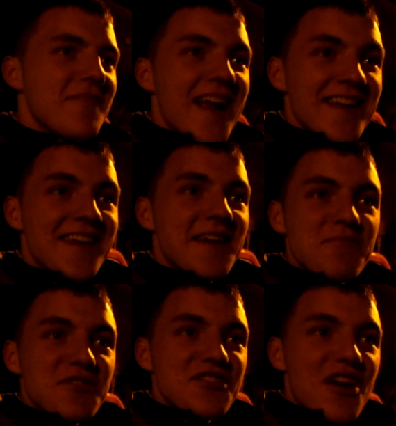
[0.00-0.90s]
My
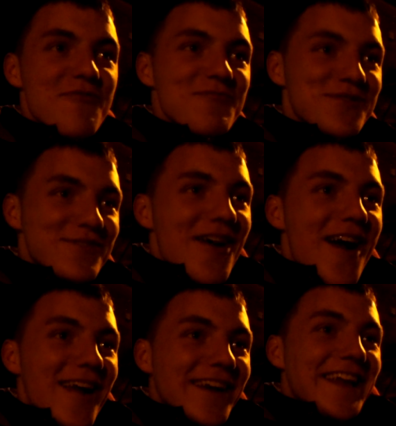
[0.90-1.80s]
name's James
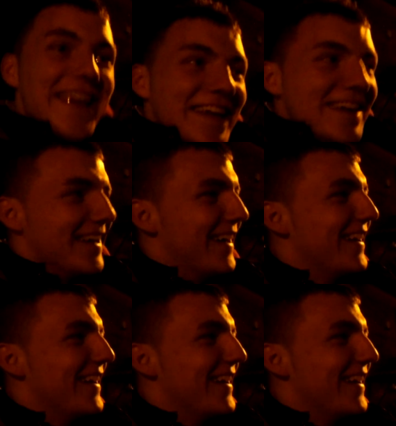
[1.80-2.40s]
Squally.